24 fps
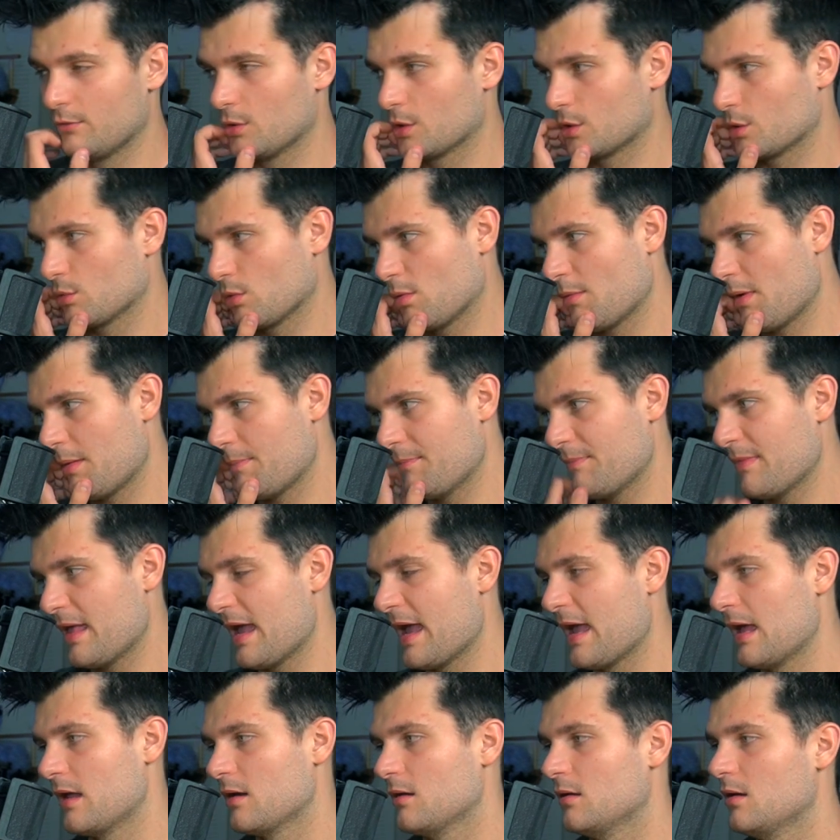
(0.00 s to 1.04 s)
Wonder Woman.
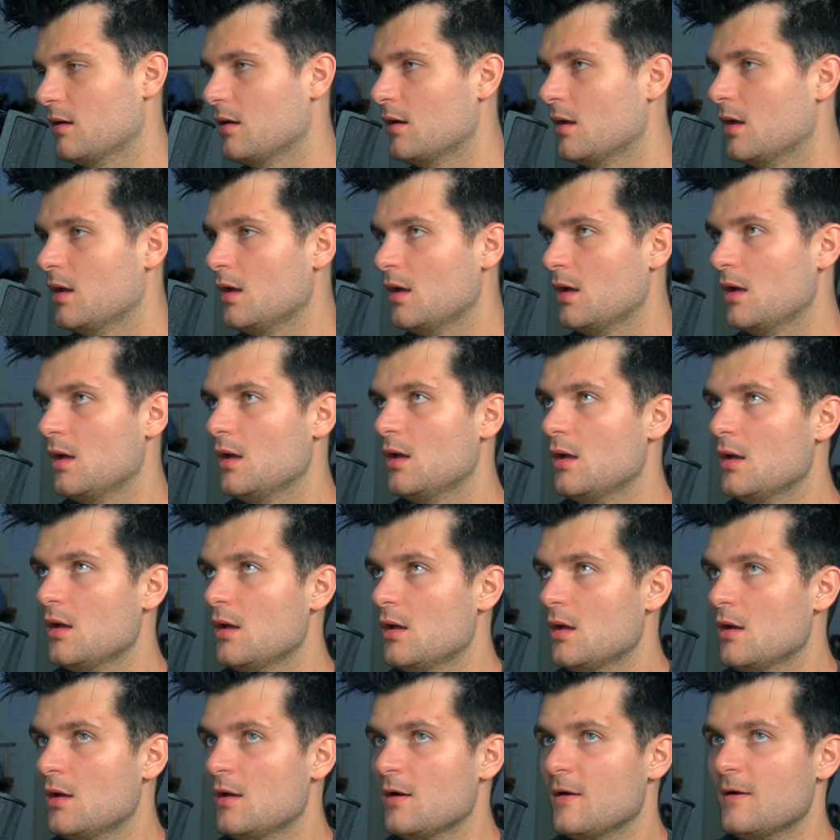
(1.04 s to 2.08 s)
And
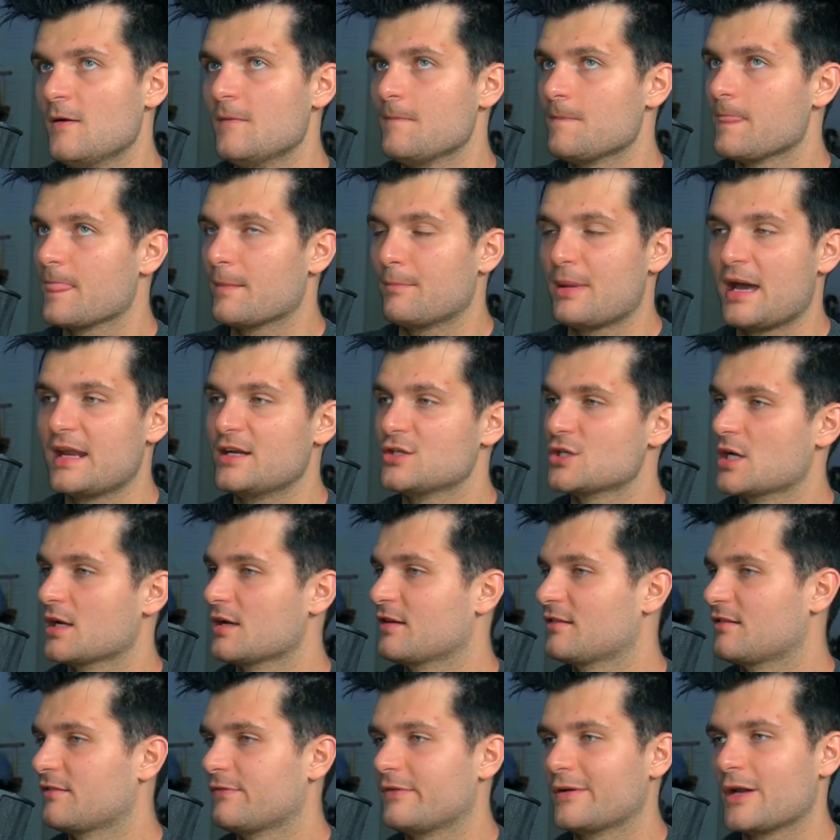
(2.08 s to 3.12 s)
Patty
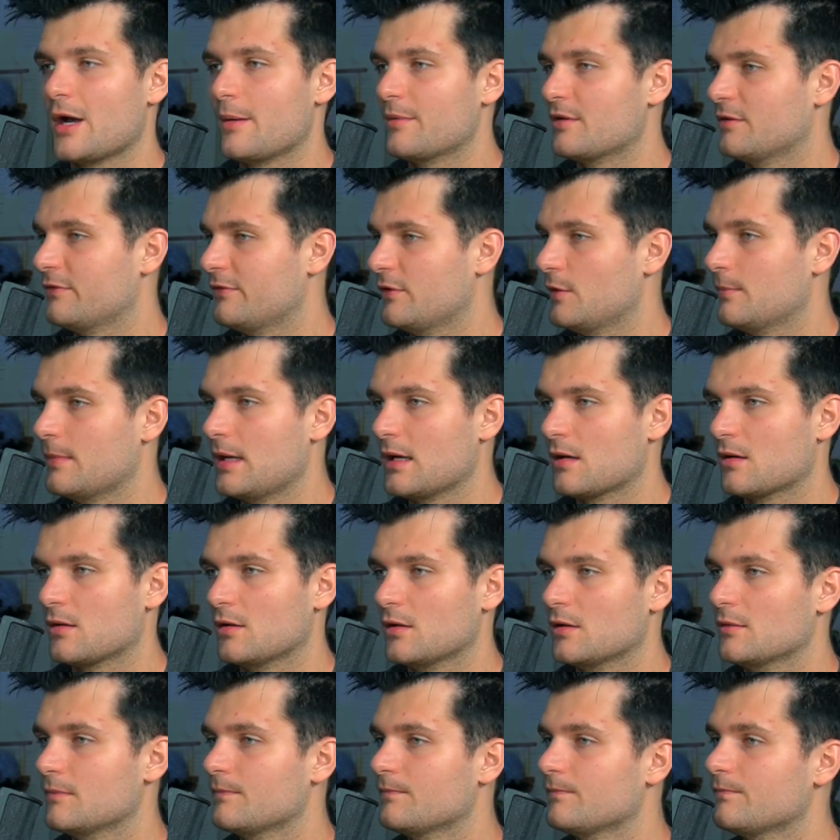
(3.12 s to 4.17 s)
Jenkins, phenomenal
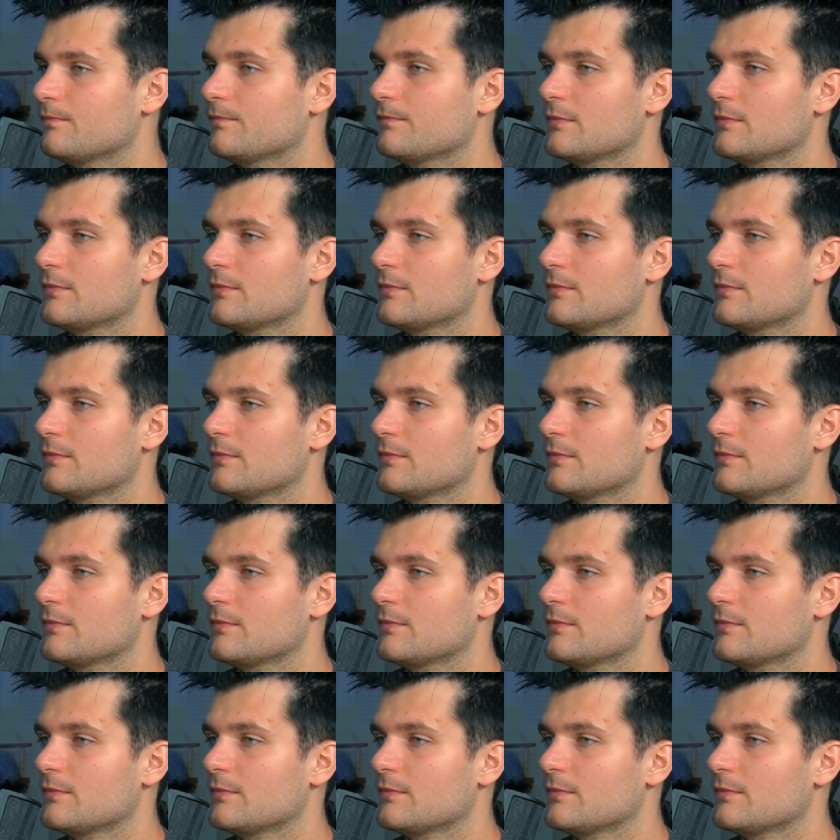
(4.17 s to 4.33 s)
filmmaker.